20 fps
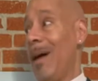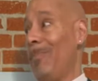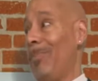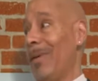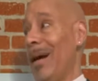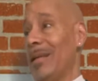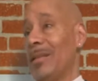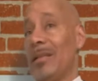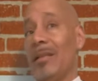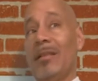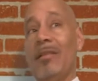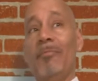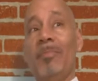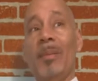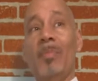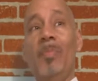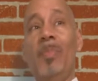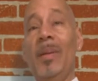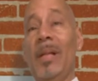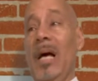prices have been
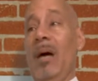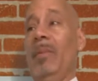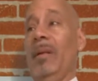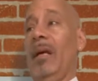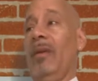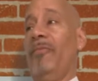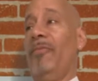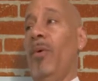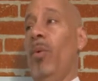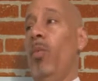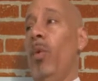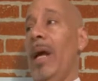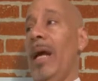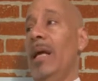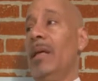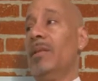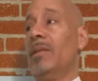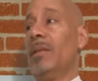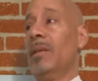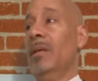plummeting for
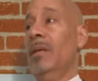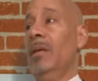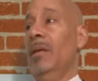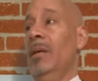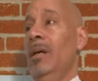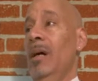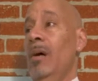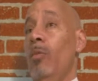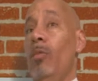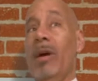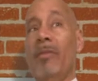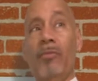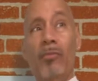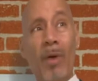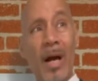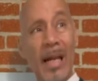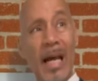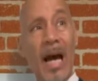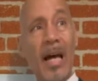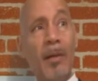weeks. We've
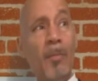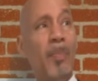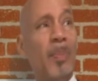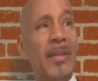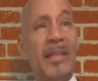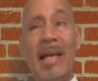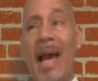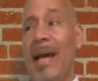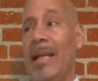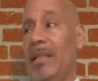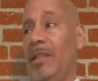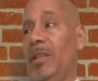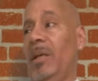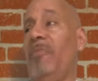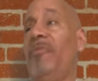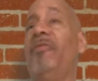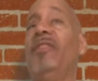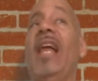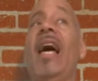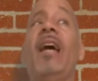run out of potato chip
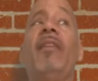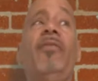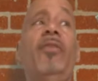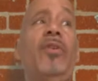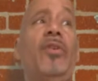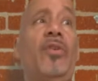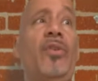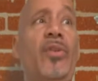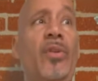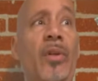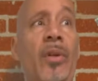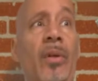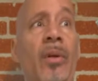flavors.